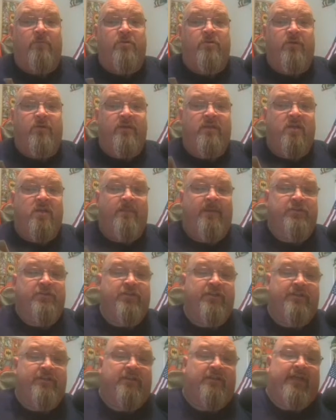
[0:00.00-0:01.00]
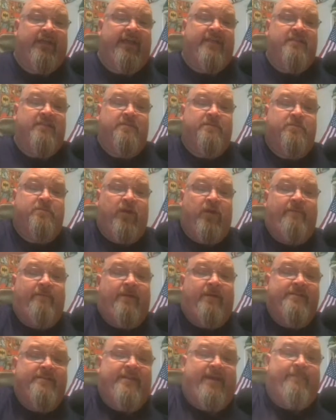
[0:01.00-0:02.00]
doing here, make sure you hit the like and subscribe
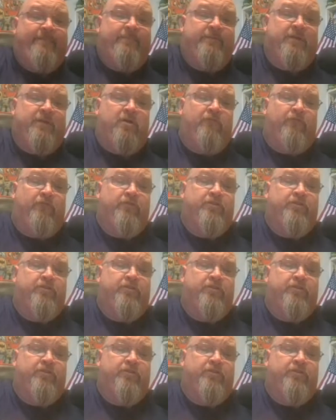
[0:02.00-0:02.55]
buttons down below for